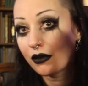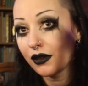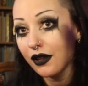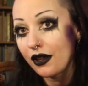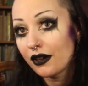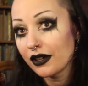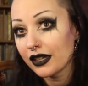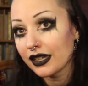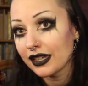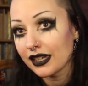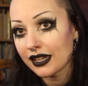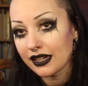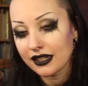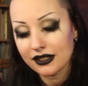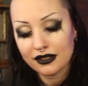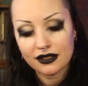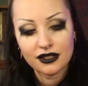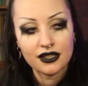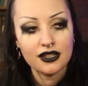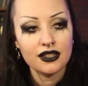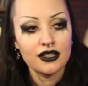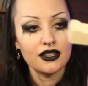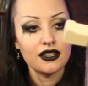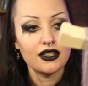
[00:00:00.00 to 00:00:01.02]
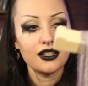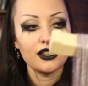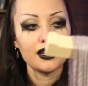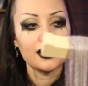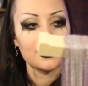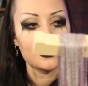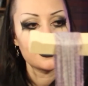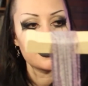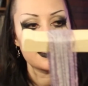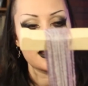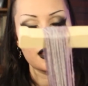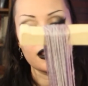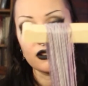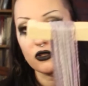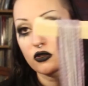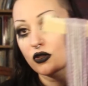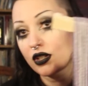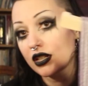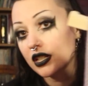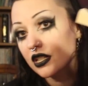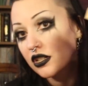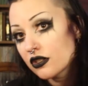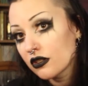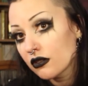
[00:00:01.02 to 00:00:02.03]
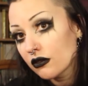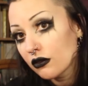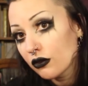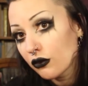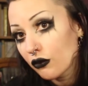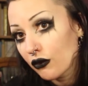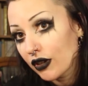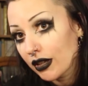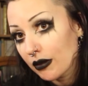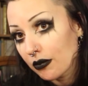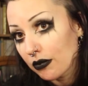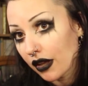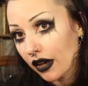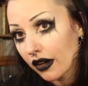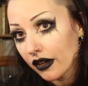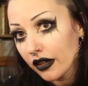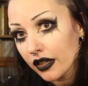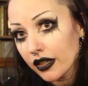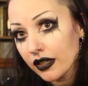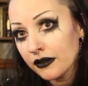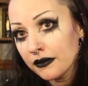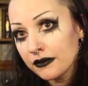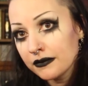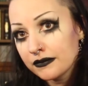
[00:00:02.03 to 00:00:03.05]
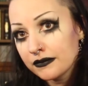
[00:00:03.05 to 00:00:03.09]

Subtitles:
plying it. It's a traditional three ply,